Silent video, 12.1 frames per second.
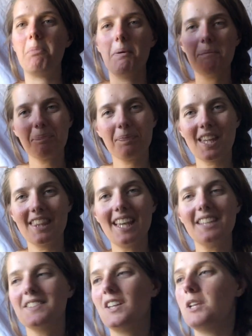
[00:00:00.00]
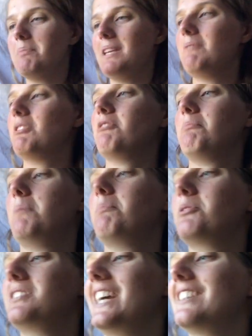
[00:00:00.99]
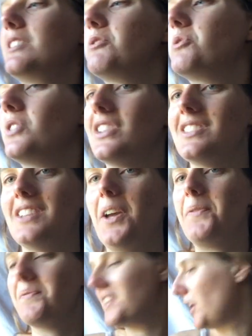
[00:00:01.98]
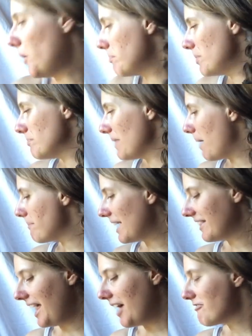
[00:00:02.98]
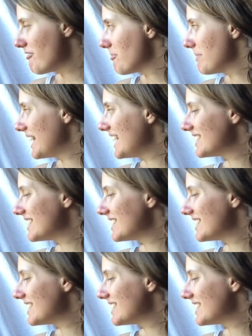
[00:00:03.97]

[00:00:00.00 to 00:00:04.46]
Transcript: But that's going to be one of my projects in August, so I'll put that back there for a